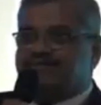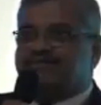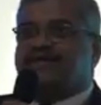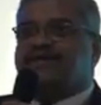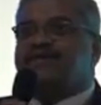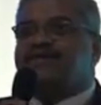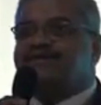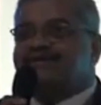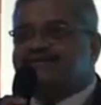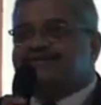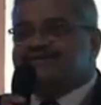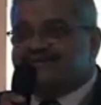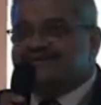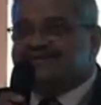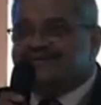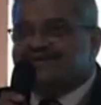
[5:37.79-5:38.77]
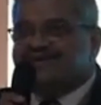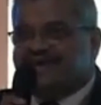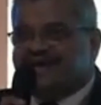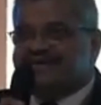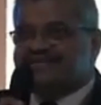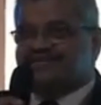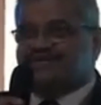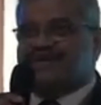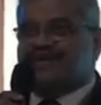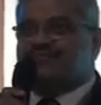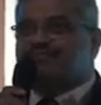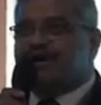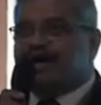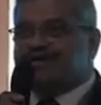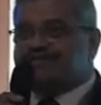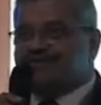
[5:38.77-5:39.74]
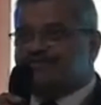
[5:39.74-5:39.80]
then he has to get
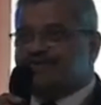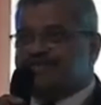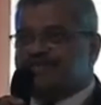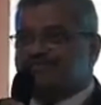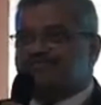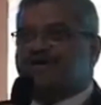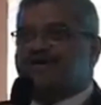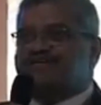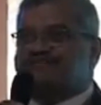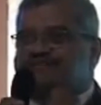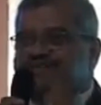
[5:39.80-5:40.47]
back the money by